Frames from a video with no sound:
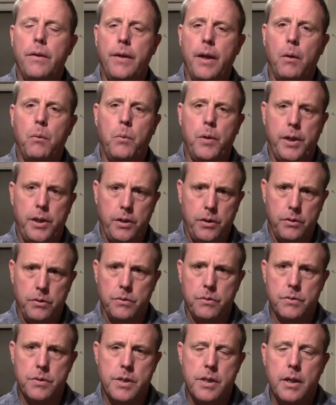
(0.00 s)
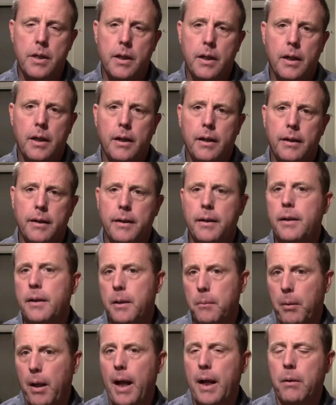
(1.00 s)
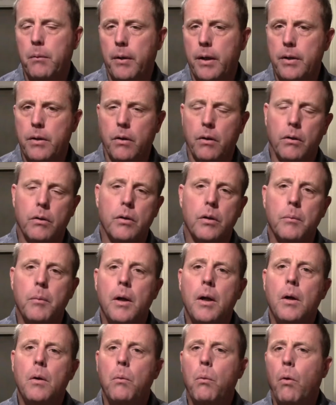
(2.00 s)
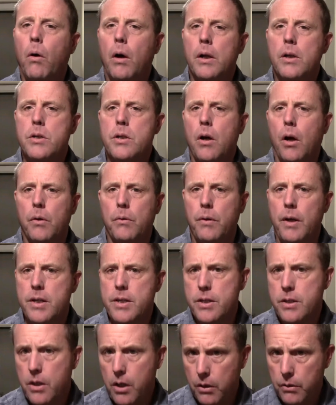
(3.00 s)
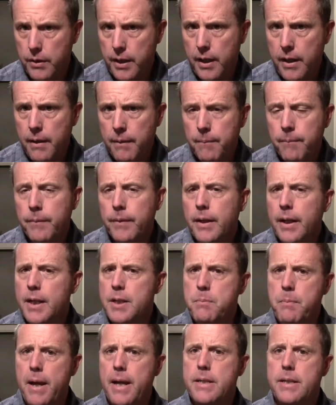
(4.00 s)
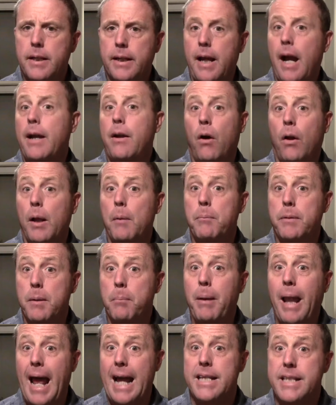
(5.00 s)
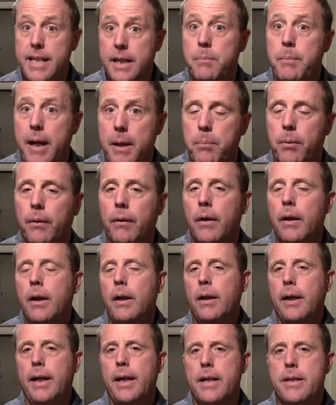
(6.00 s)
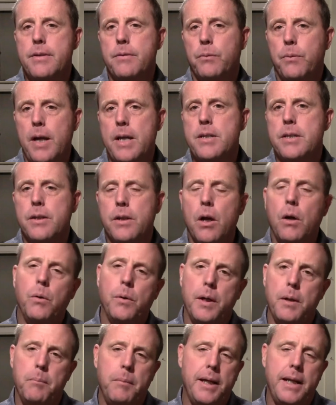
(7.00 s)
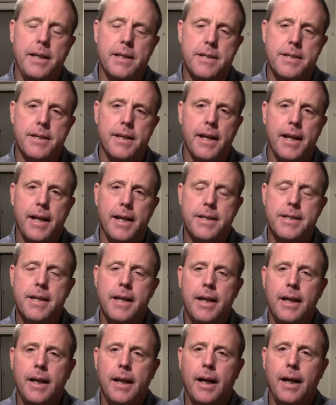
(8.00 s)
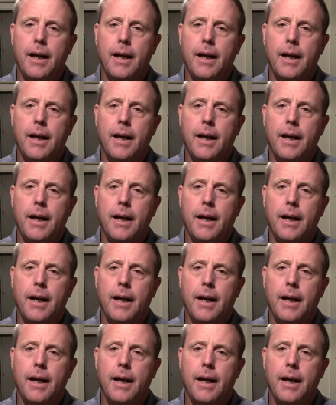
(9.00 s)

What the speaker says: that we use in the black and white darkroom. One is called resin coated. It's basically, I call it the plastic paper. It's resin coated means that it's